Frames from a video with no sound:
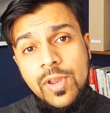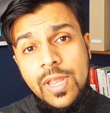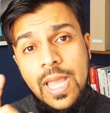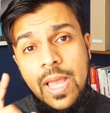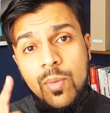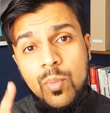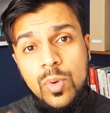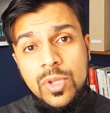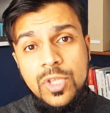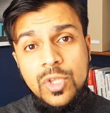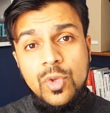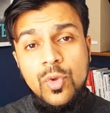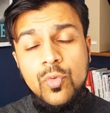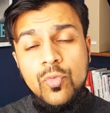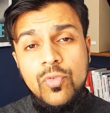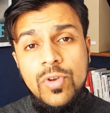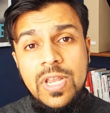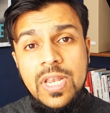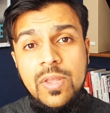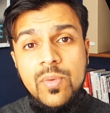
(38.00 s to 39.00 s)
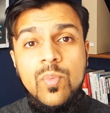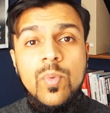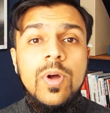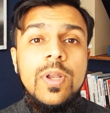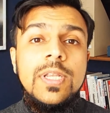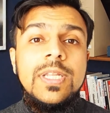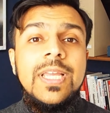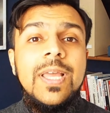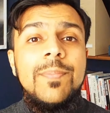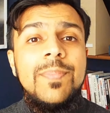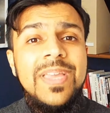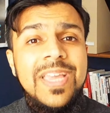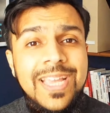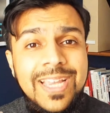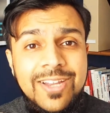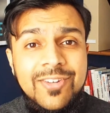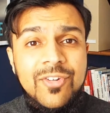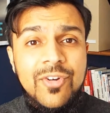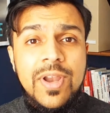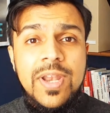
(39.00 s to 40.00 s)
out what you really want can be
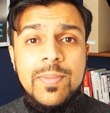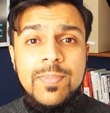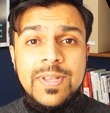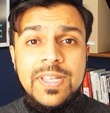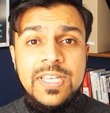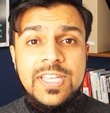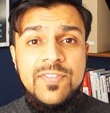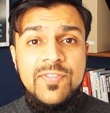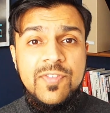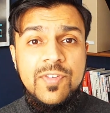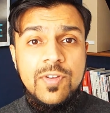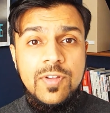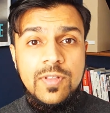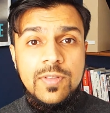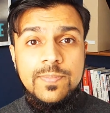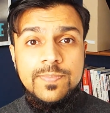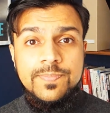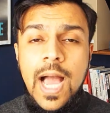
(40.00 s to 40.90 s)
incredibly difficult.